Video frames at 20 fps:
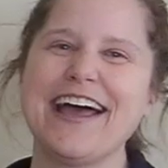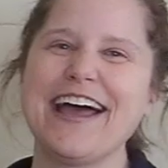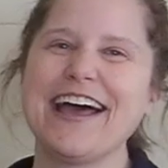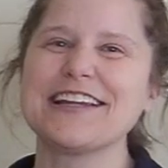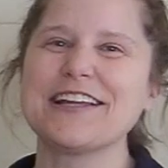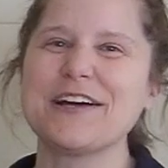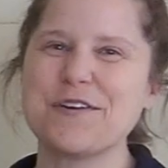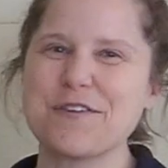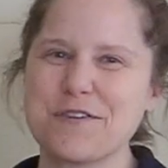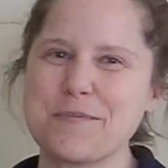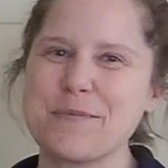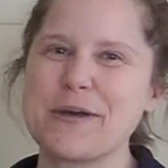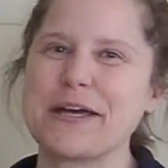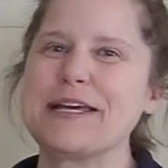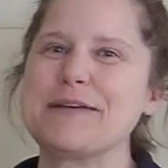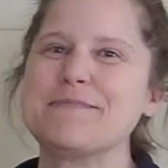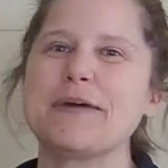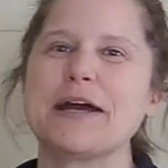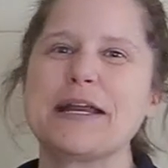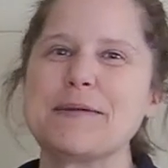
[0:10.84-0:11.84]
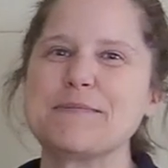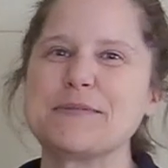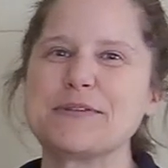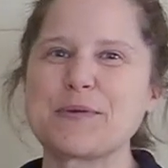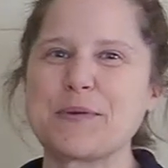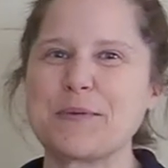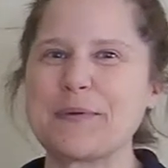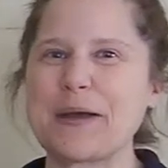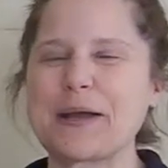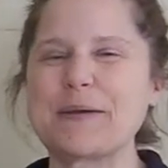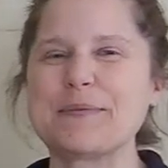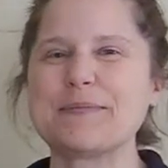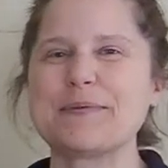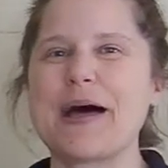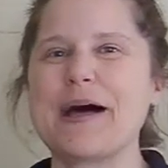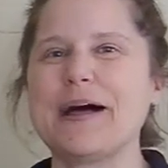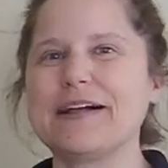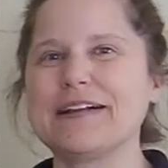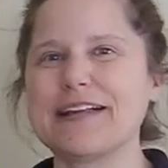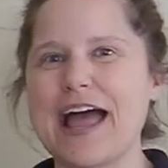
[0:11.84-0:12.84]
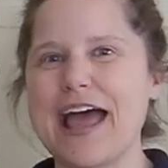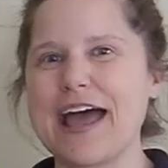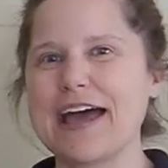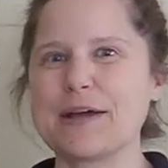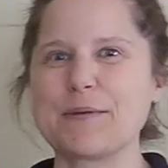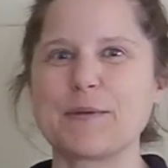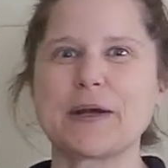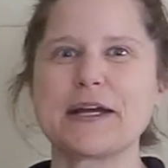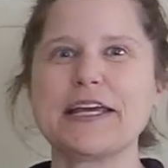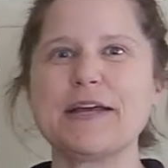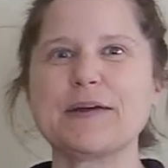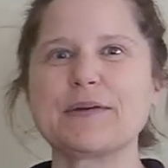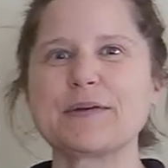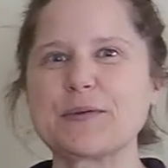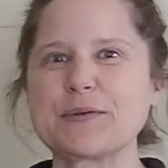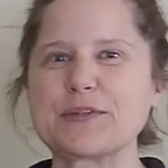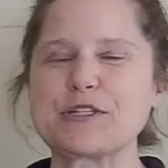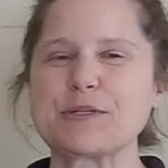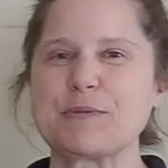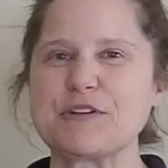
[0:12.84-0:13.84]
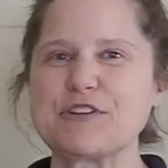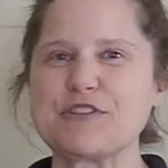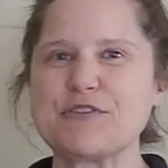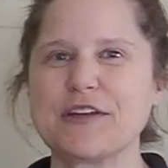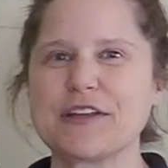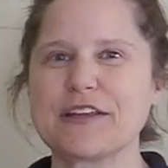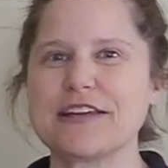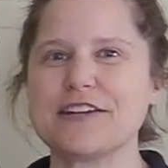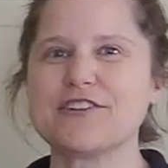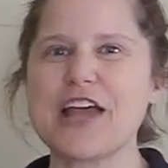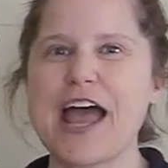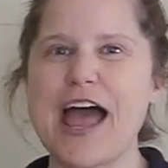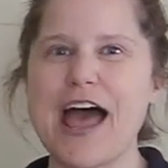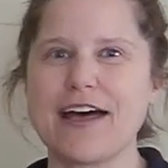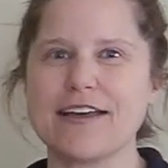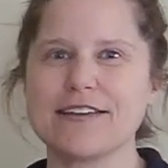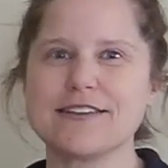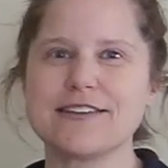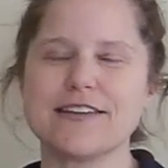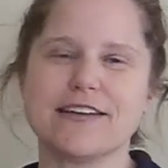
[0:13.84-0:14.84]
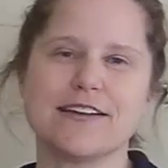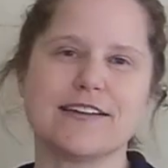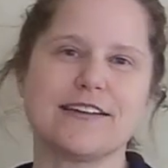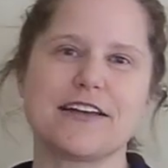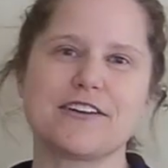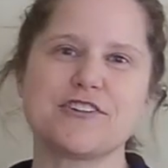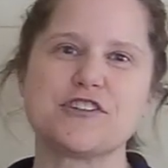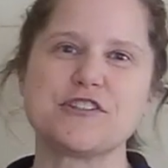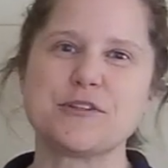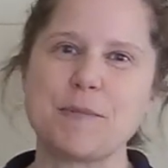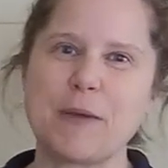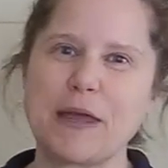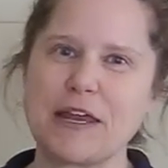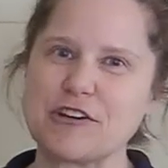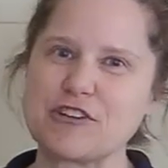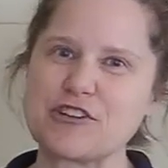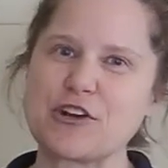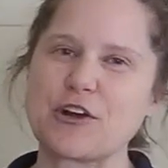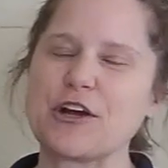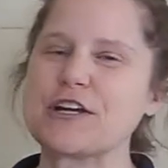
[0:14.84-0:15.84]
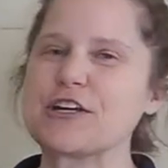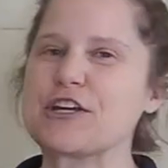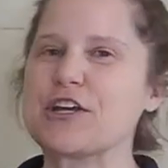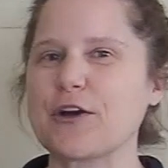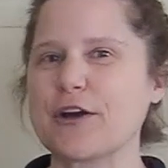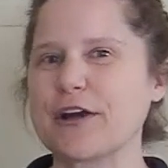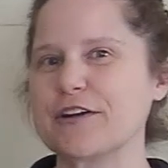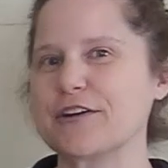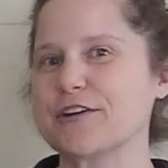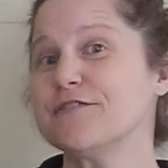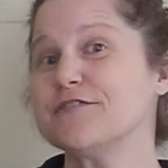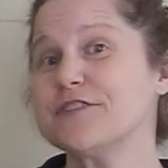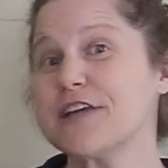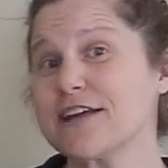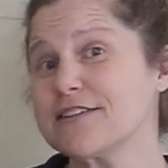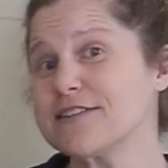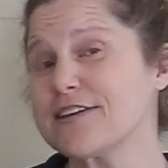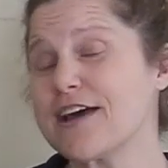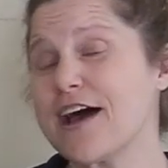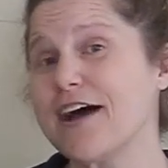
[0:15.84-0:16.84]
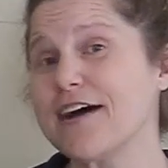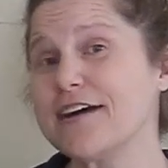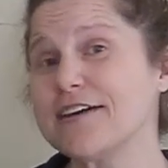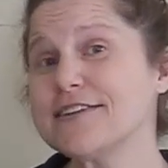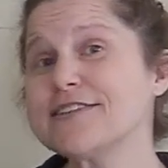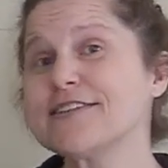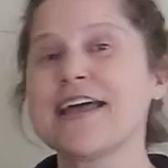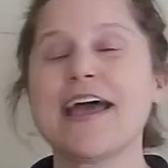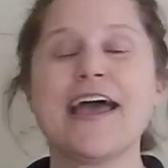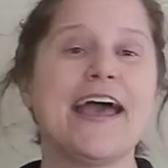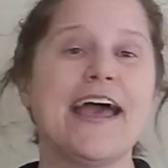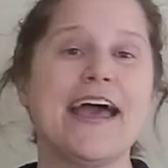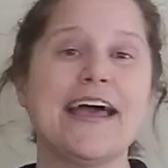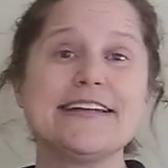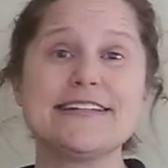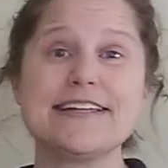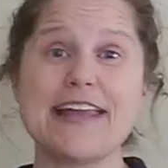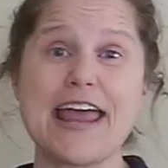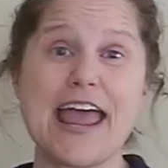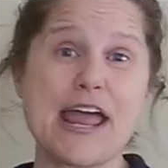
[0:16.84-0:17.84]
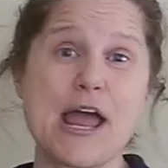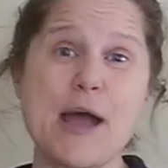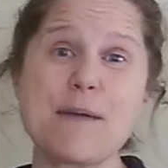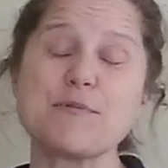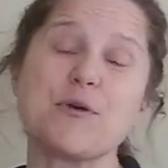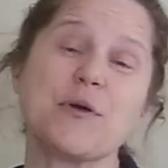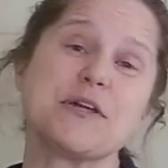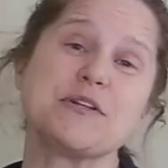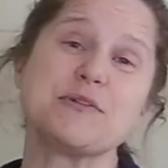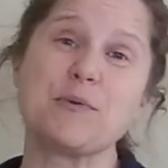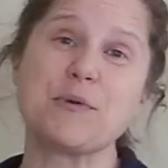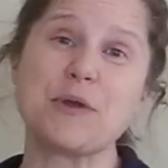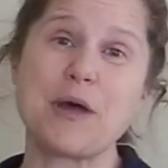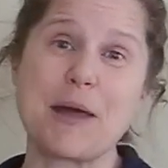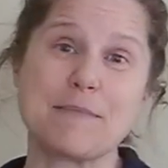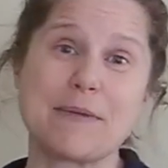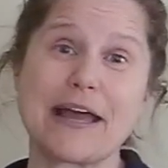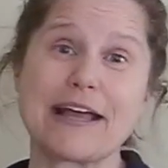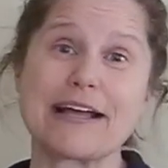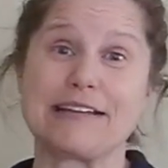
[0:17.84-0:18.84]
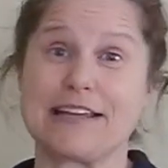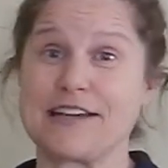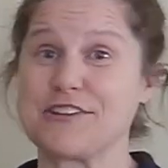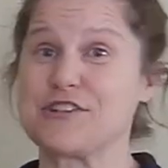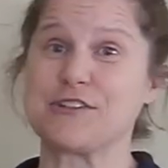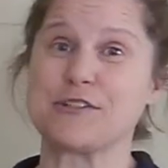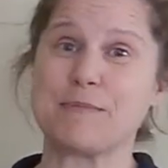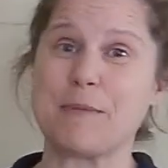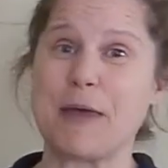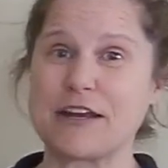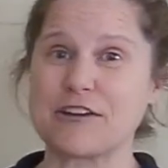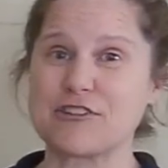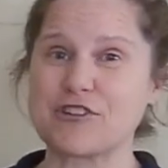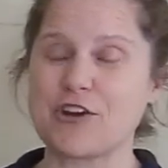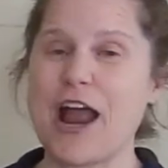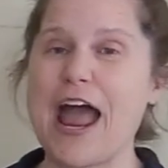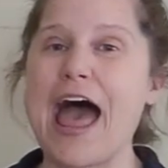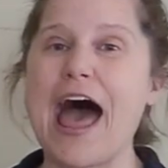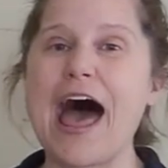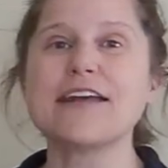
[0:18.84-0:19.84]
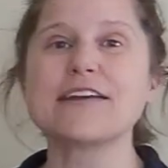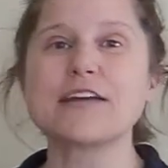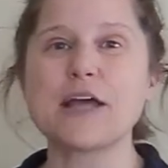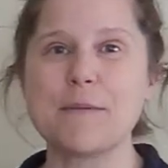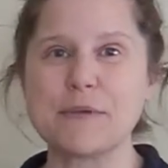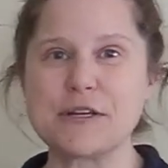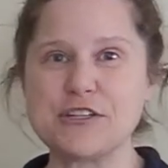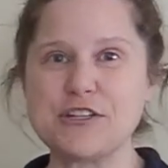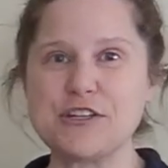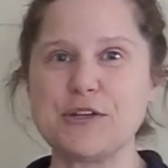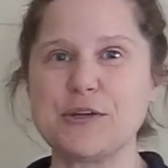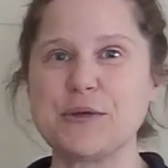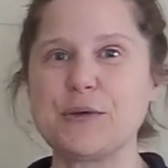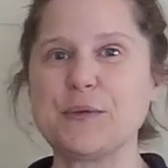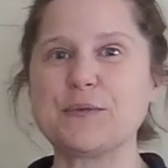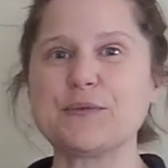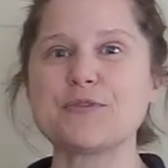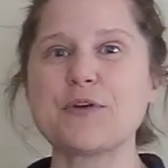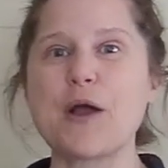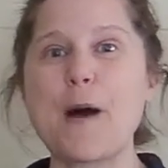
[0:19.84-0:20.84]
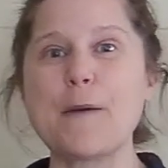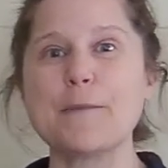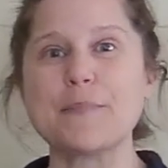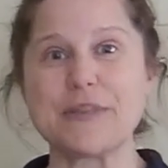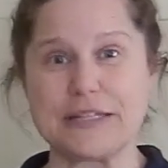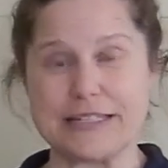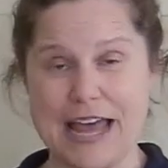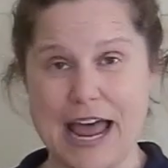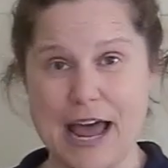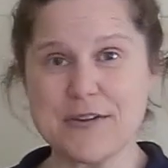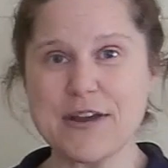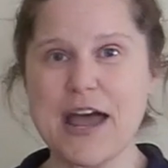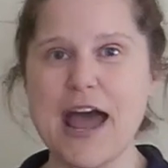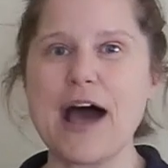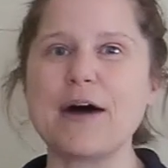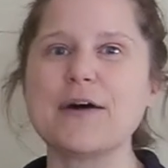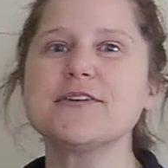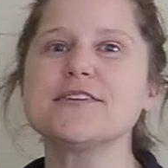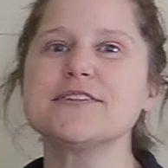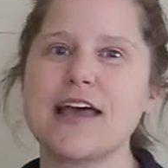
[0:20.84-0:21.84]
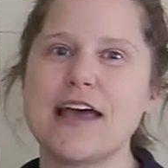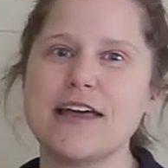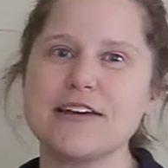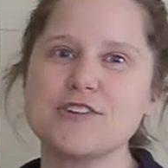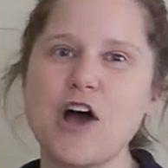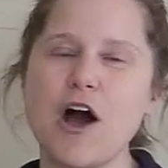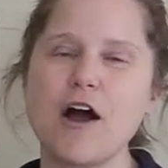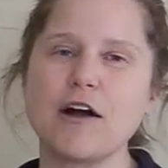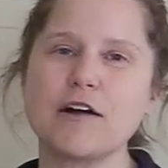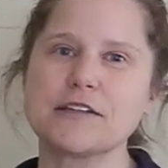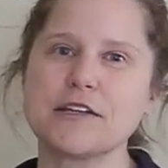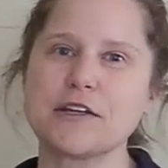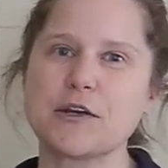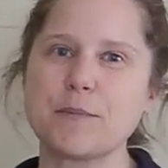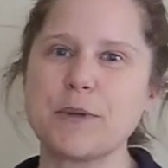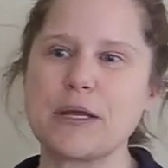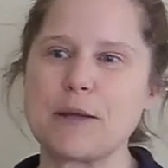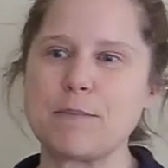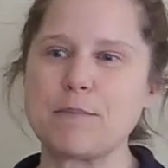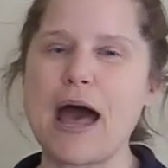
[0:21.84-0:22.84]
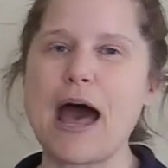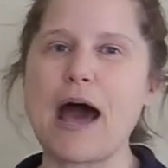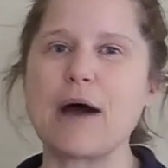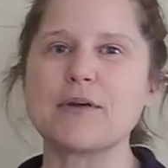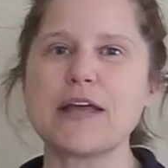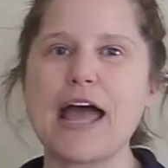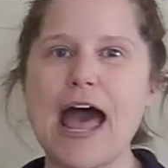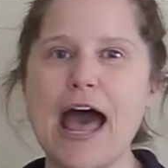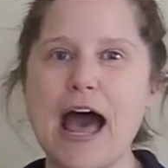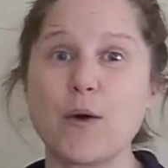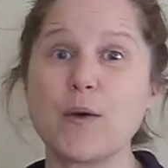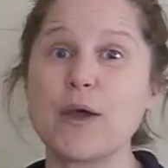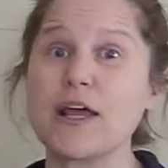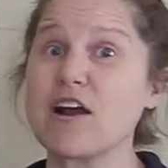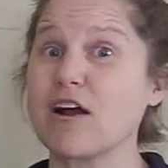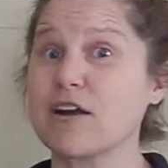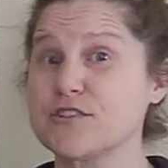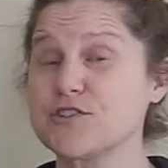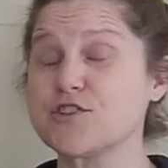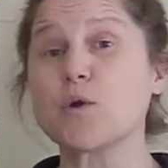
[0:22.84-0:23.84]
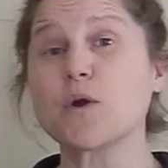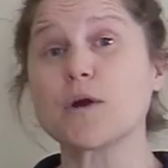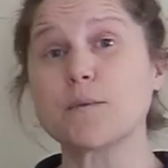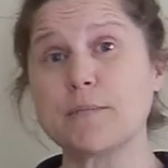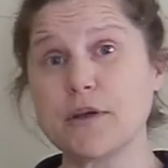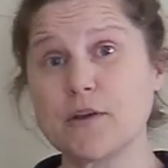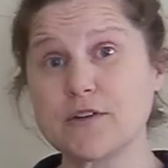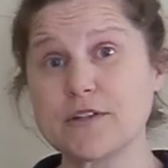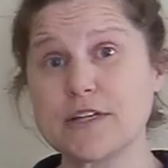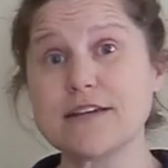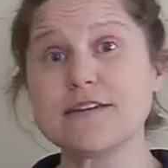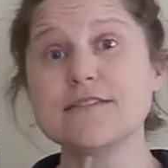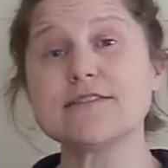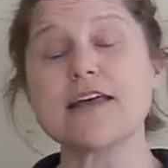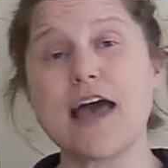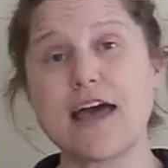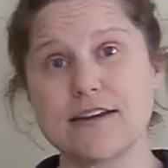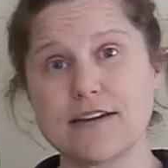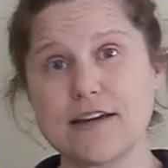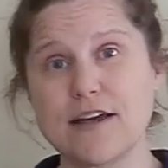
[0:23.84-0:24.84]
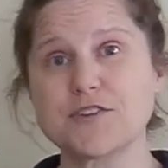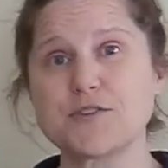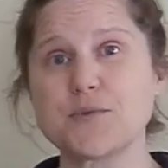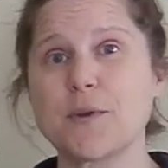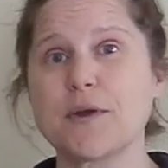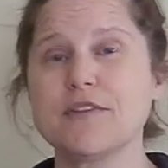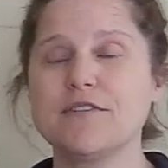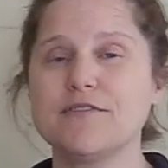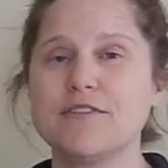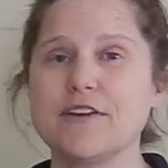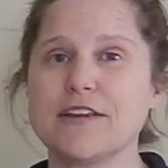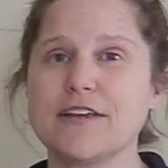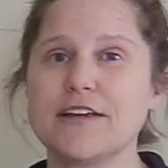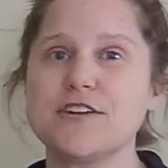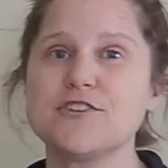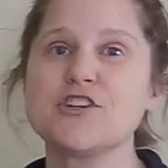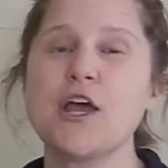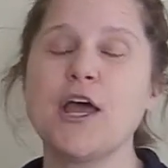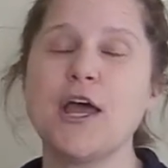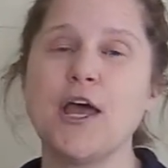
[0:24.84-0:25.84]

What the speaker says: Hello everybody, my name is Rebecca Beall and I work here at Old Sturbridge Village as the Collections Manager and Curator of Textiles. Today I'm going to put on my Collections Manager hat, coming to you from the townhouse, and talk a little bit about how in our historic buildings and elsewhere in the village